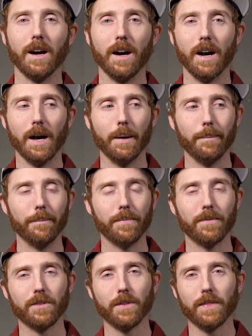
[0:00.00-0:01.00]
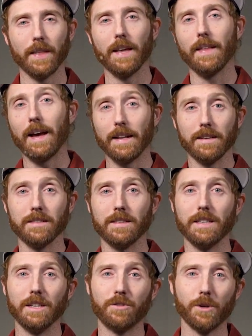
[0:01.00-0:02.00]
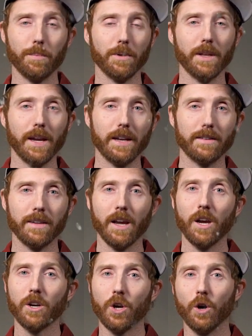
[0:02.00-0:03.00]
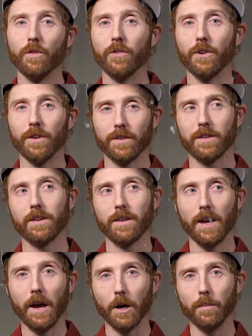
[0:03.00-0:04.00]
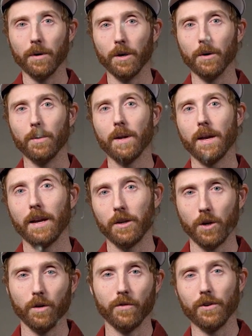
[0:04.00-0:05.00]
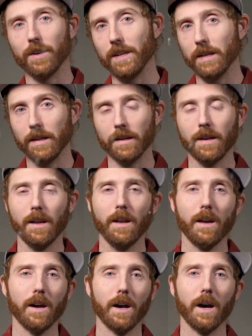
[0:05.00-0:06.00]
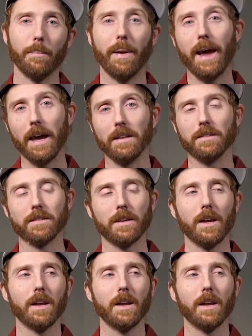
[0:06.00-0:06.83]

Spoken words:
And that is the 888 covert elbow and covert knee pads.